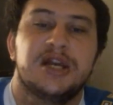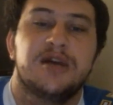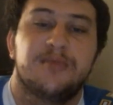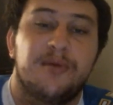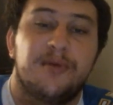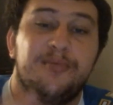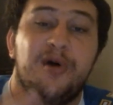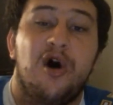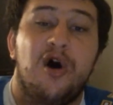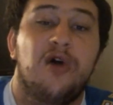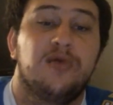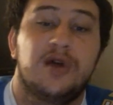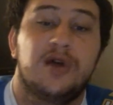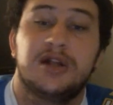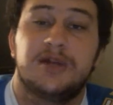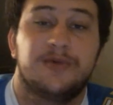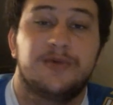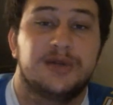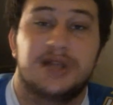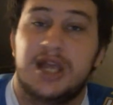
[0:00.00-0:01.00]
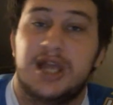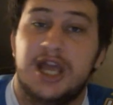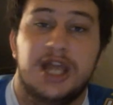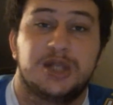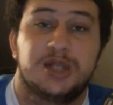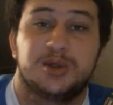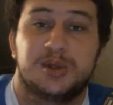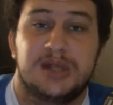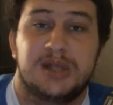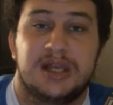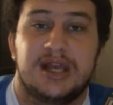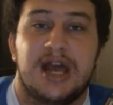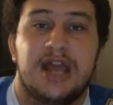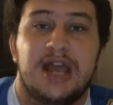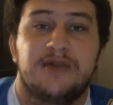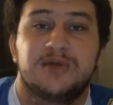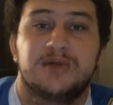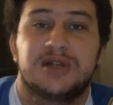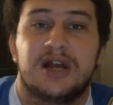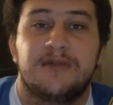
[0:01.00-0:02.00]
But Paul London was an interesting guy. He
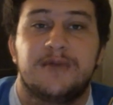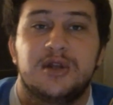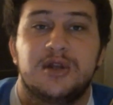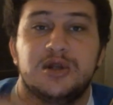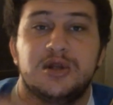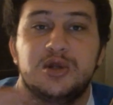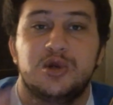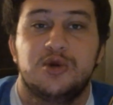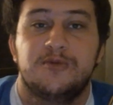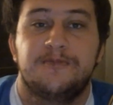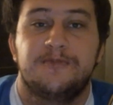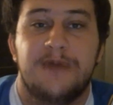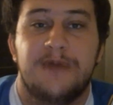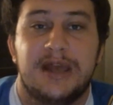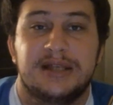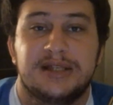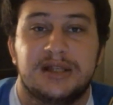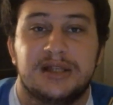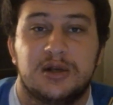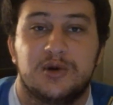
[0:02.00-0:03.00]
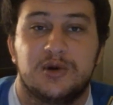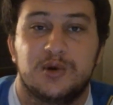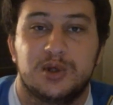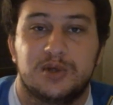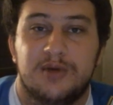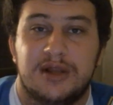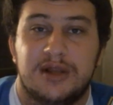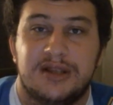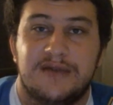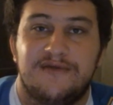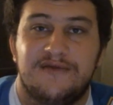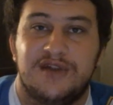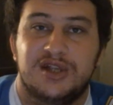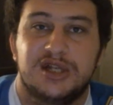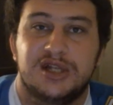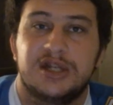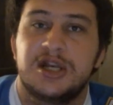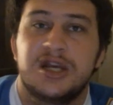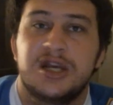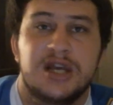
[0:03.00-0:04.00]
was kind of a new face in the Cruiserweight
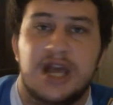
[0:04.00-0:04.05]
division.